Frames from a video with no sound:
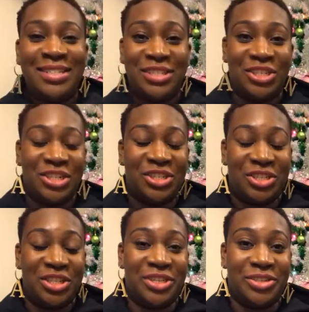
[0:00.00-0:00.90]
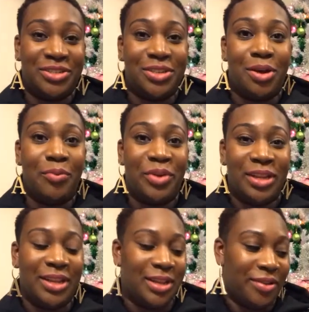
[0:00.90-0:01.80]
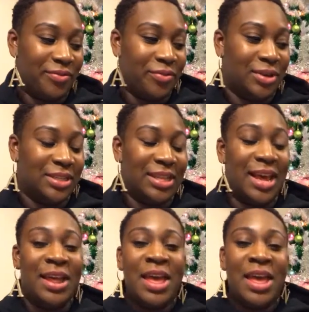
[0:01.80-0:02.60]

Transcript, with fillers: to just chill. So I'm really looking forward to that.